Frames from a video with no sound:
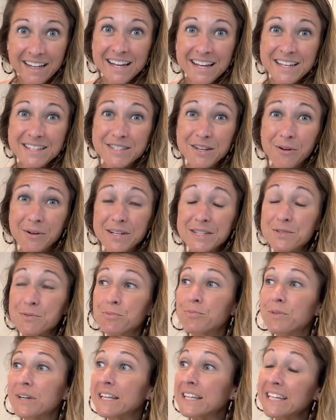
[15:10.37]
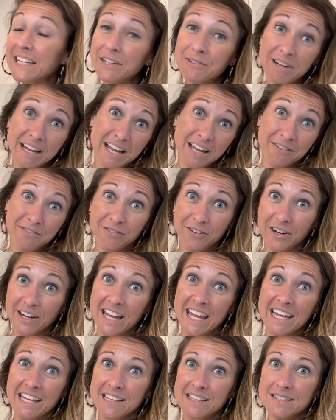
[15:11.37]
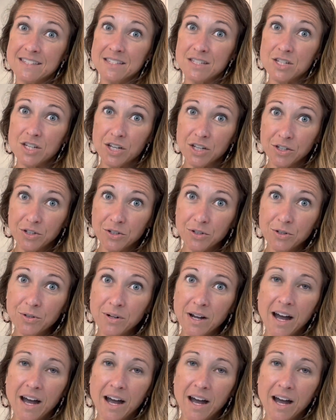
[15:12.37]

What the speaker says: So it's really great for kids too.